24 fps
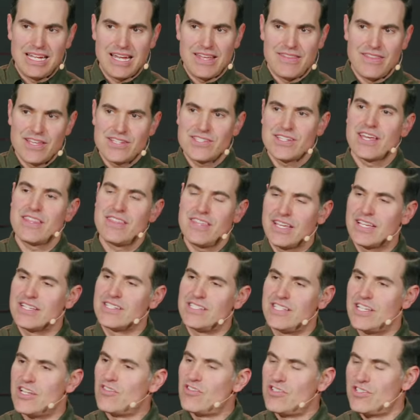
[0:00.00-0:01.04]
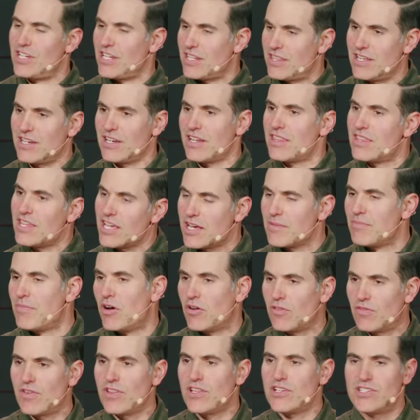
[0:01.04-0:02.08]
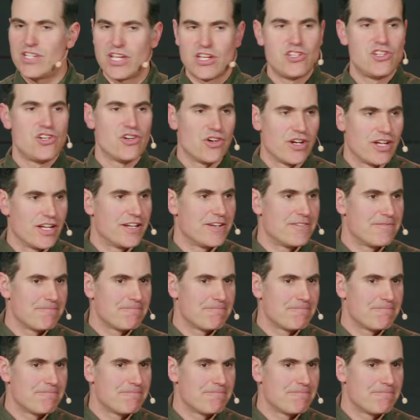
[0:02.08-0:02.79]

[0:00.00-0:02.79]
And this, I think, is the interesting thing to think about for the centurion.